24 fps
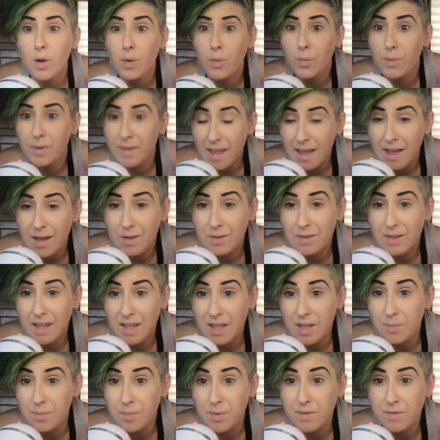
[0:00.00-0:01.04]
without the
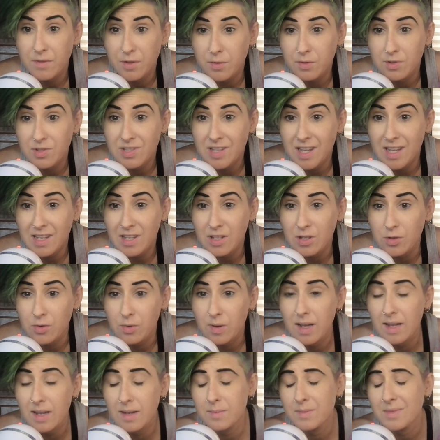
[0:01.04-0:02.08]
help of viewers like you.
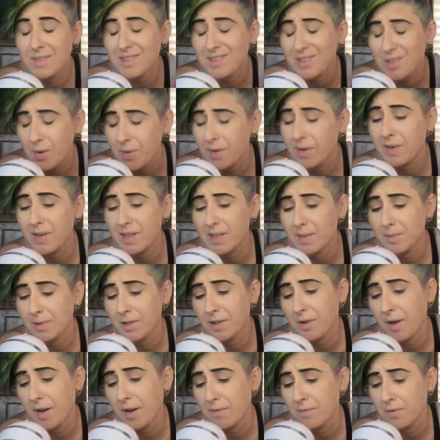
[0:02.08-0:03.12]
I am so incredibly
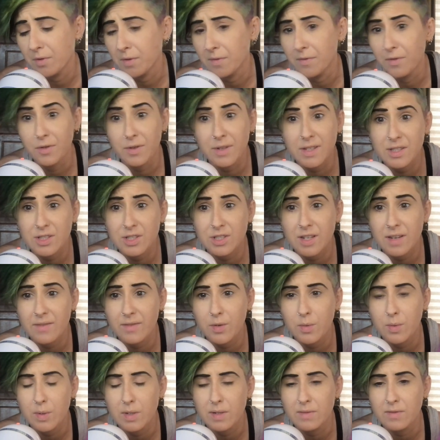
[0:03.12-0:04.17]
grateful for each and
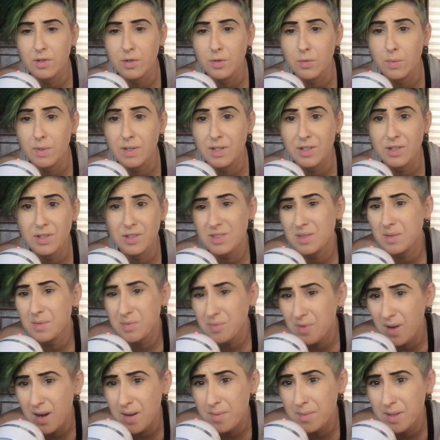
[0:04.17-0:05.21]
every one of you, whether you're
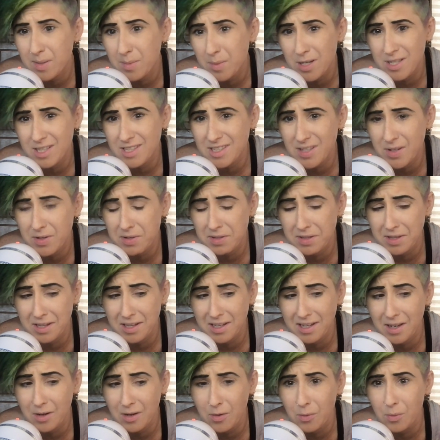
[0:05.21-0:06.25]
subscribing
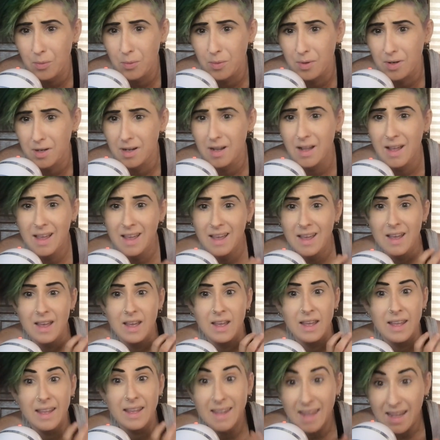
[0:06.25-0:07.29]
monetarily or
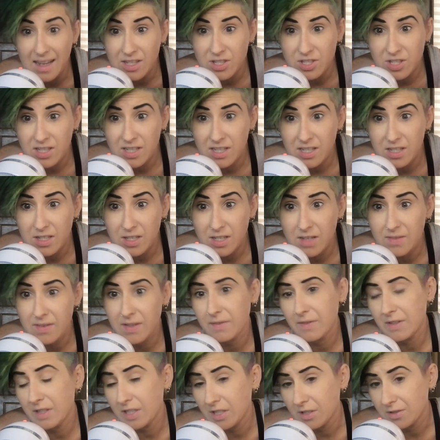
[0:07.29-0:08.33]
engaging here,
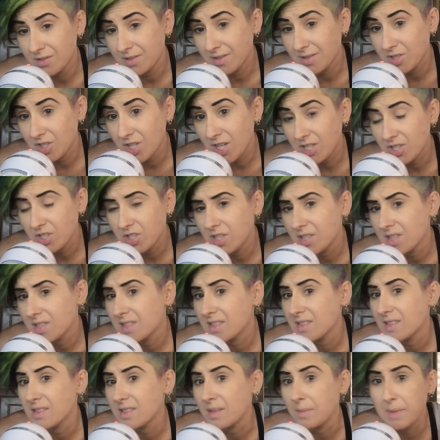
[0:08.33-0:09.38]
giving video suggestions,
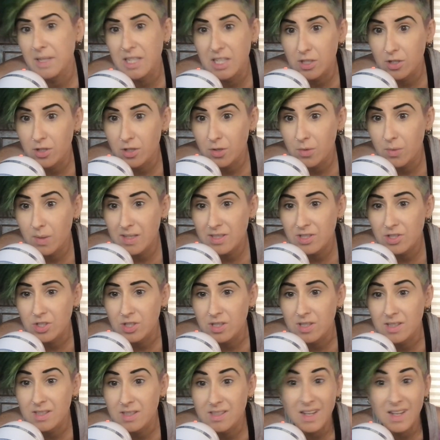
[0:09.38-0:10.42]
submitting your questions,